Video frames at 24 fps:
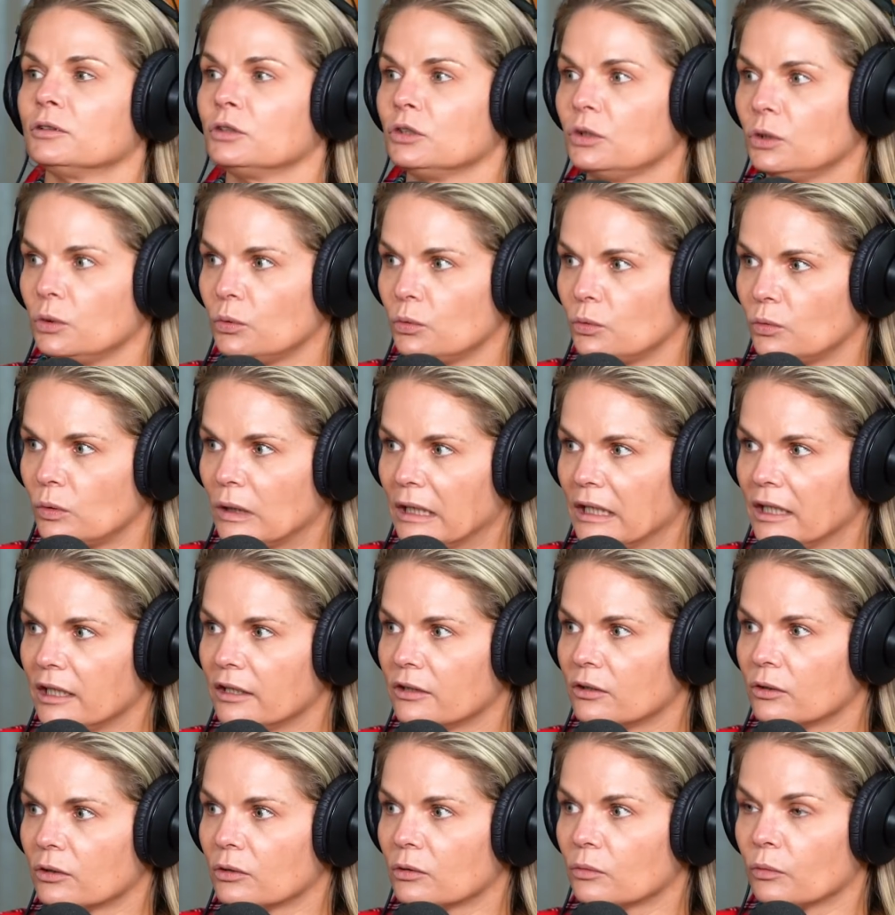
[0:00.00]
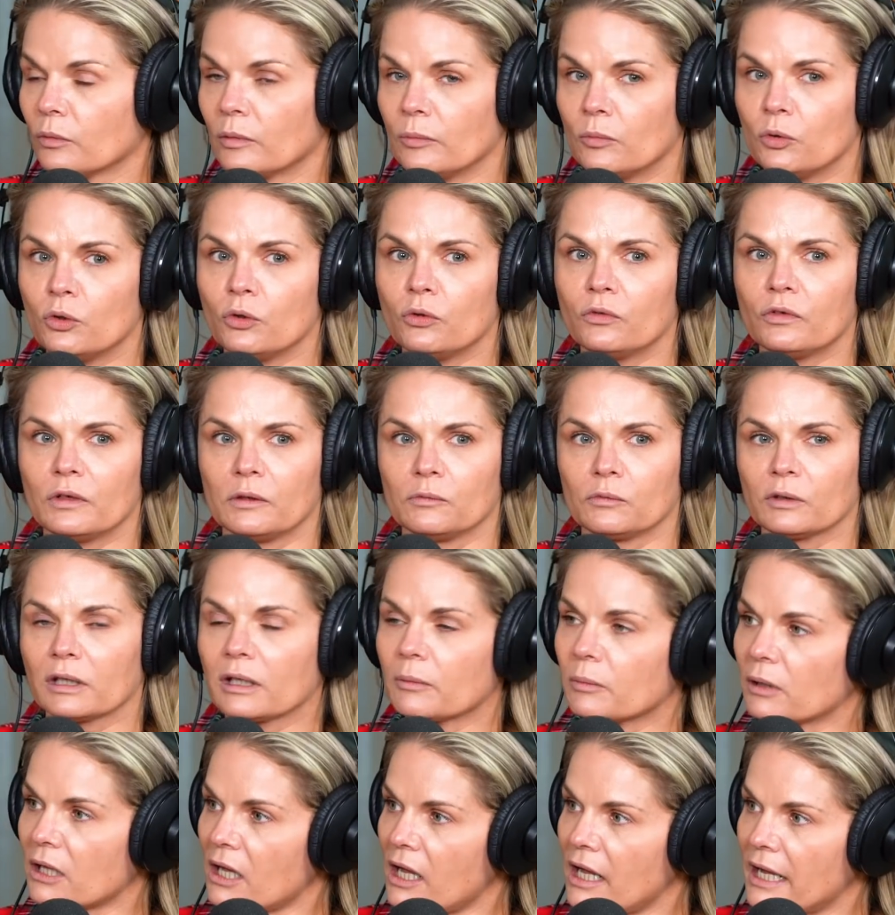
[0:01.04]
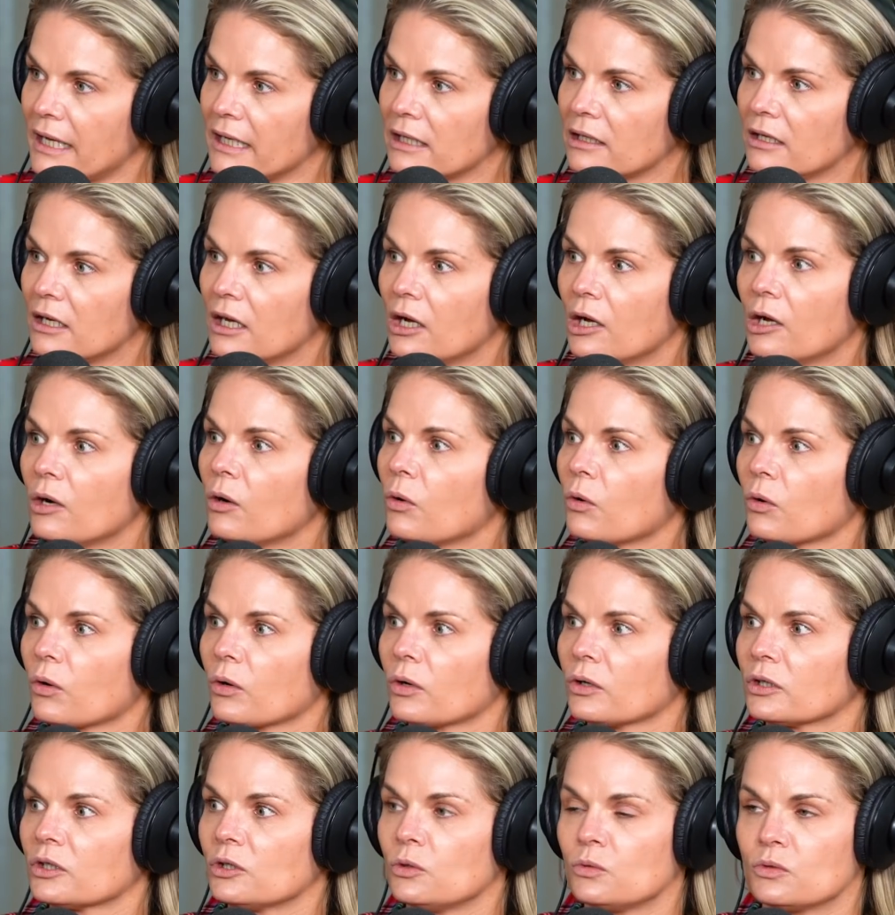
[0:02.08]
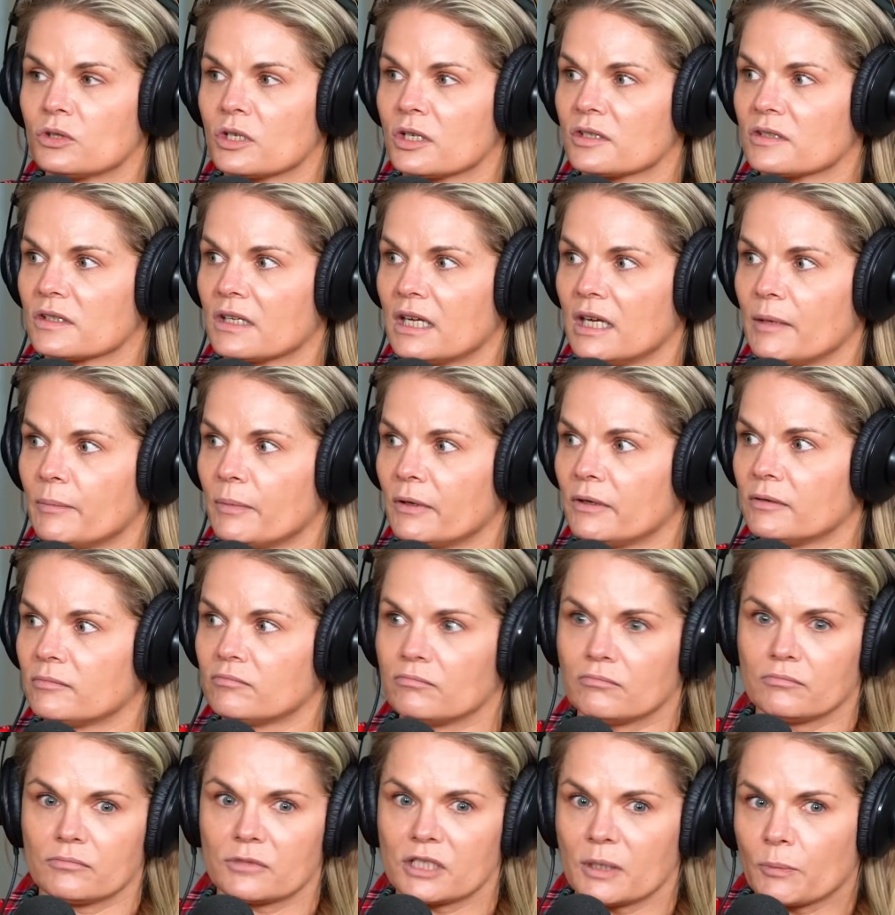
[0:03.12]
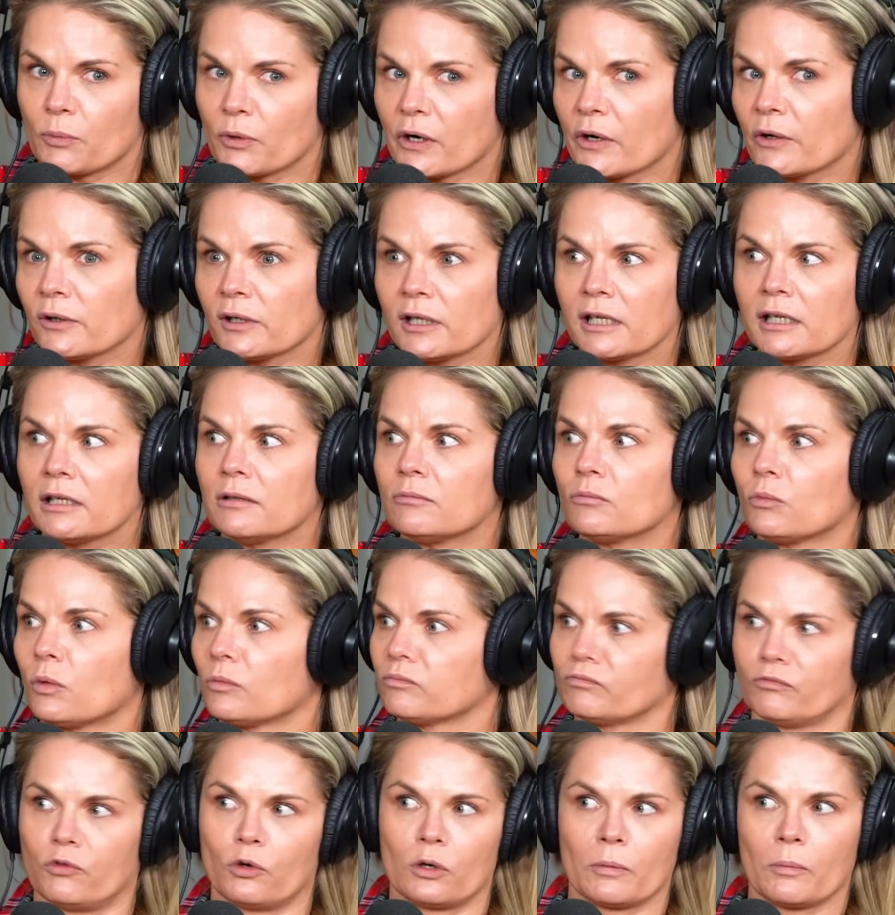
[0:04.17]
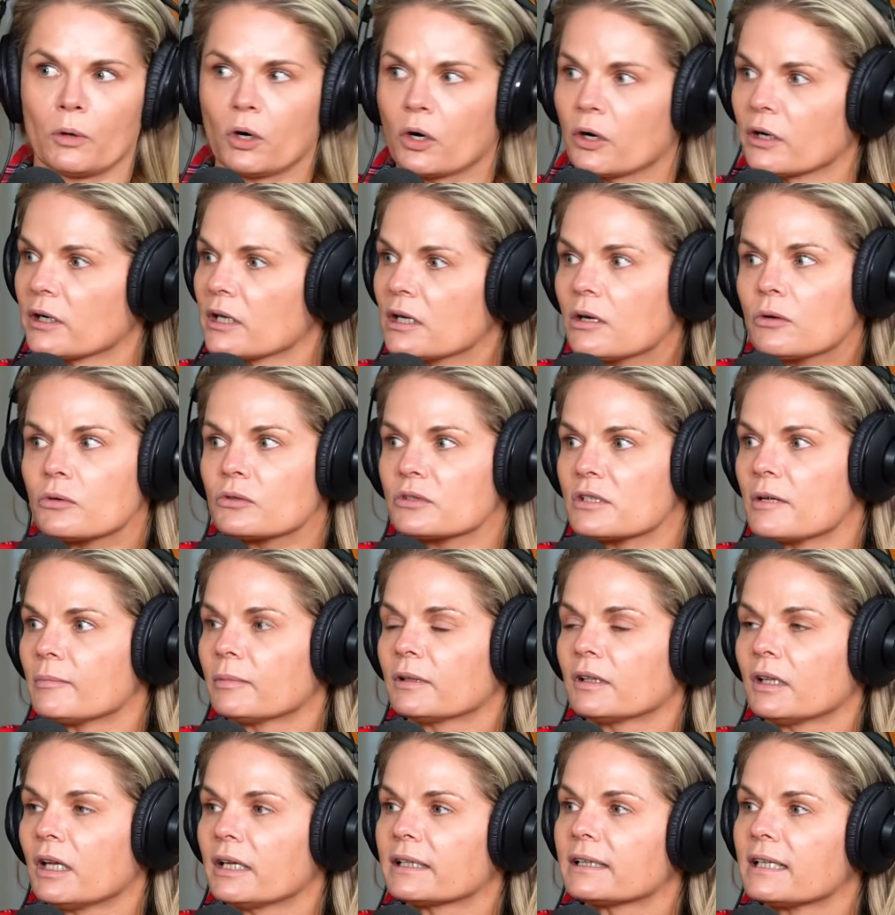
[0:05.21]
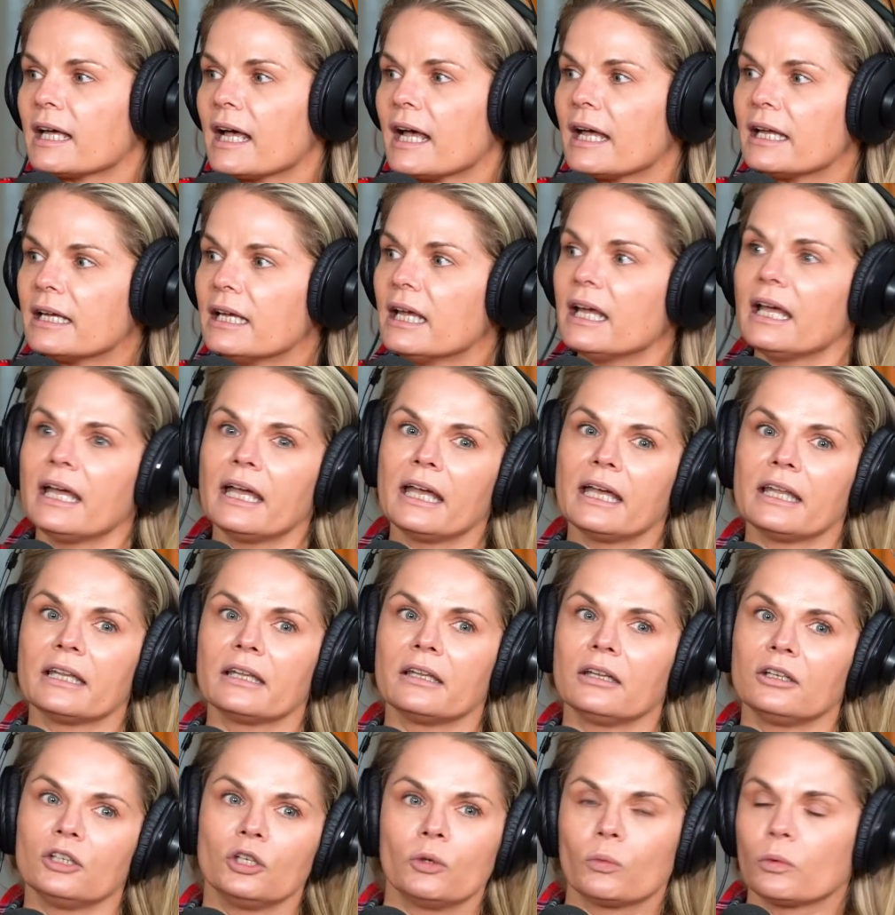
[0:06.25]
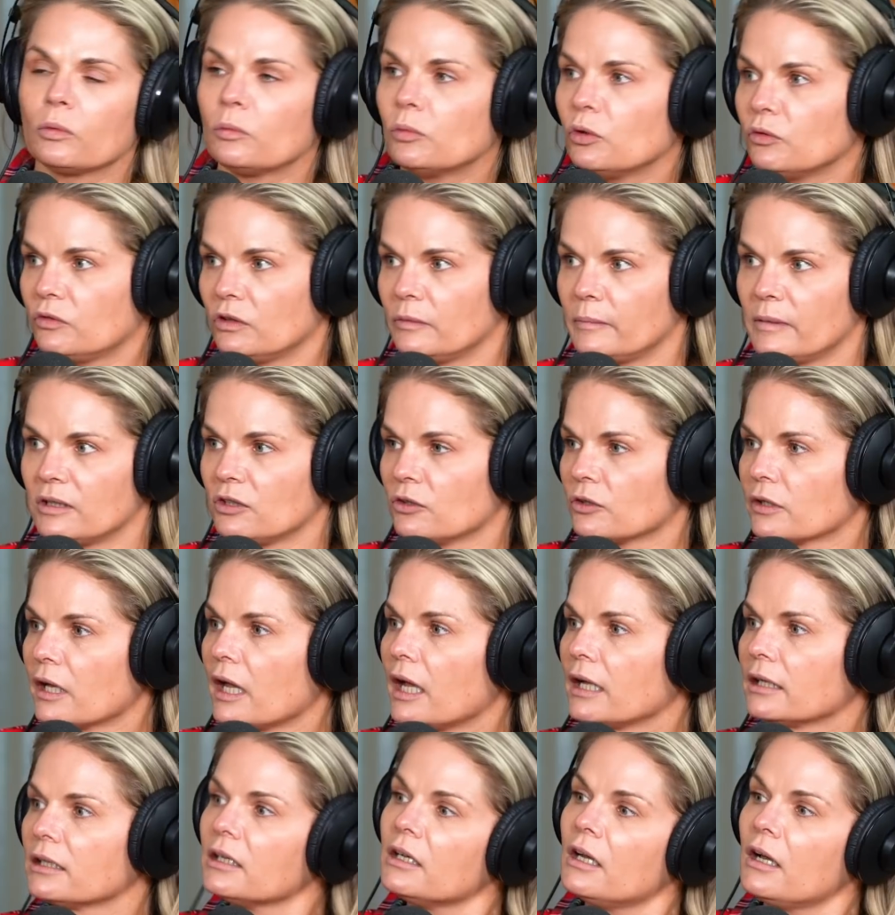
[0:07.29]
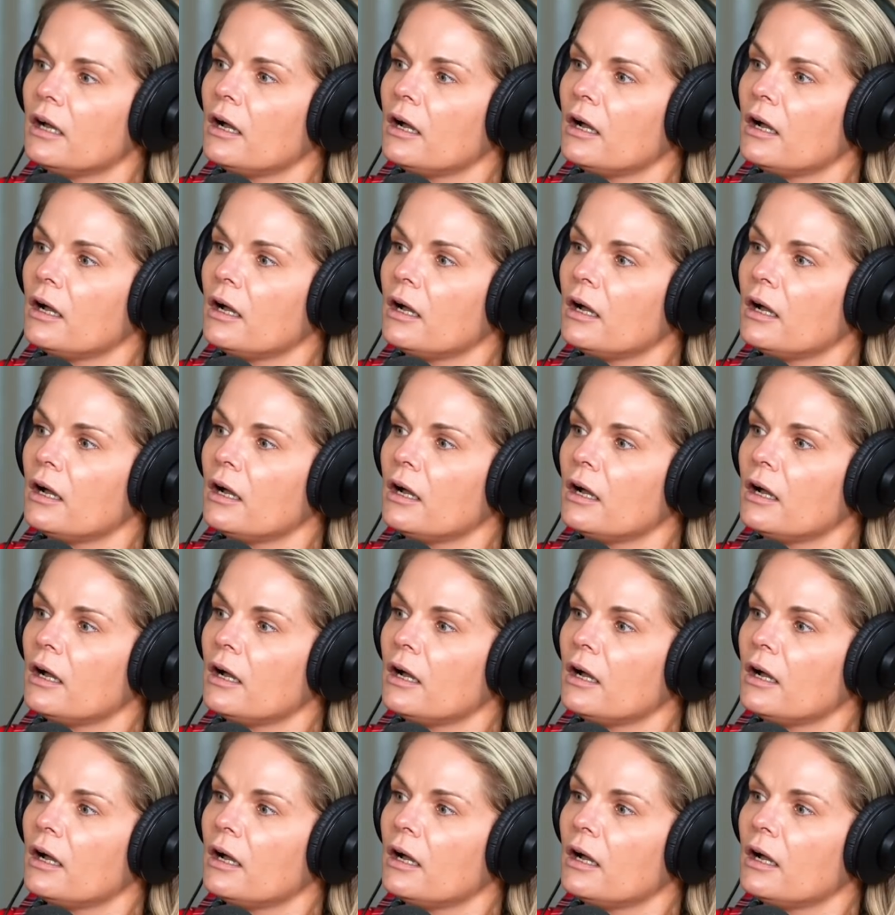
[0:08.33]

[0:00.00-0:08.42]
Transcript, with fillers: You either remove and reapply, or you just keep it temporarily for a party or something like that. Yeah. And then you remove them and you're done.